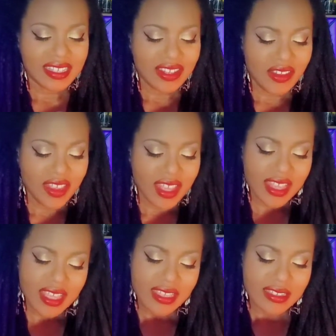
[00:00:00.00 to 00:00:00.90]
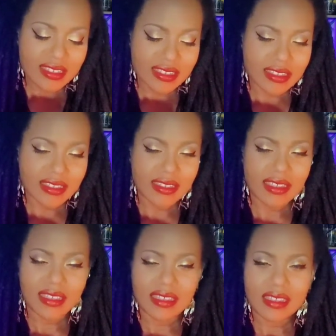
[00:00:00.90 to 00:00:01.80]
Know that this
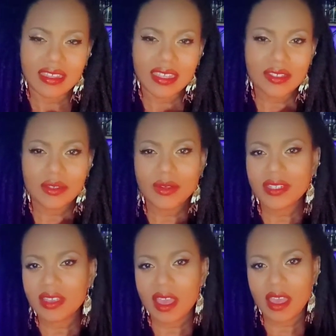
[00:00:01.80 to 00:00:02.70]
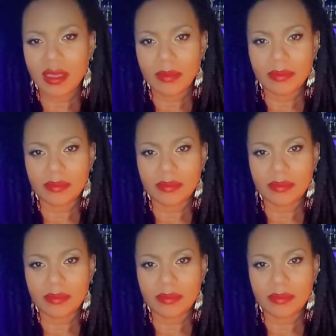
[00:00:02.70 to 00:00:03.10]
is your time.